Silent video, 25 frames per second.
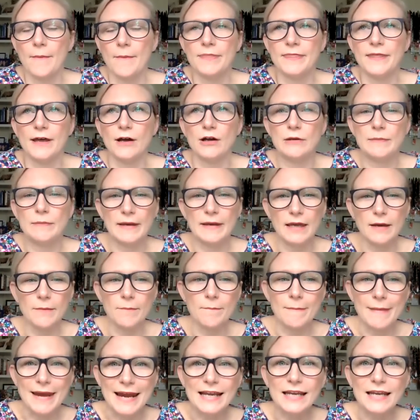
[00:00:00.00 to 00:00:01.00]
There would be
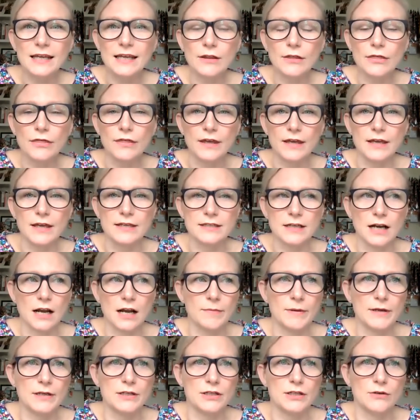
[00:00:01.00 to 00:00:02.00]
immediate things that
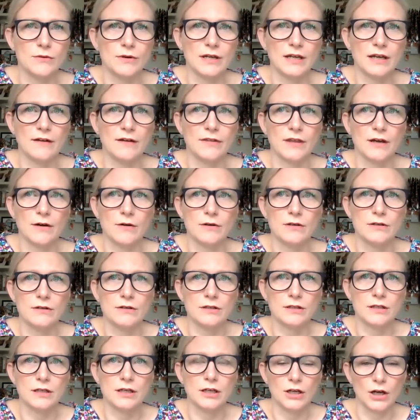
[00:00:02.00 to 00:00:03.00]
I'd be doing if there
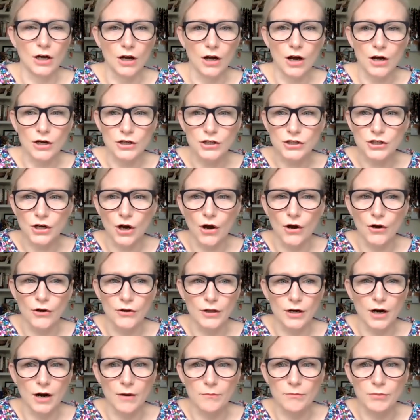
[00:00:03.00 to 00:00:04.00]
was, a show
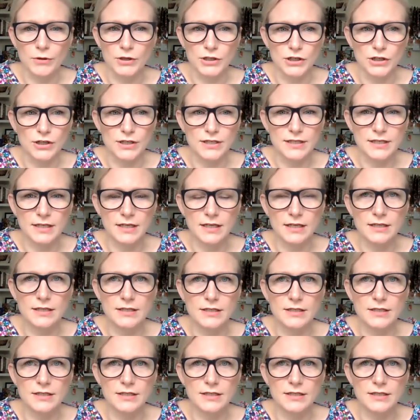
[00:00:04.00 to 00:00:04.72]
that I'm producing.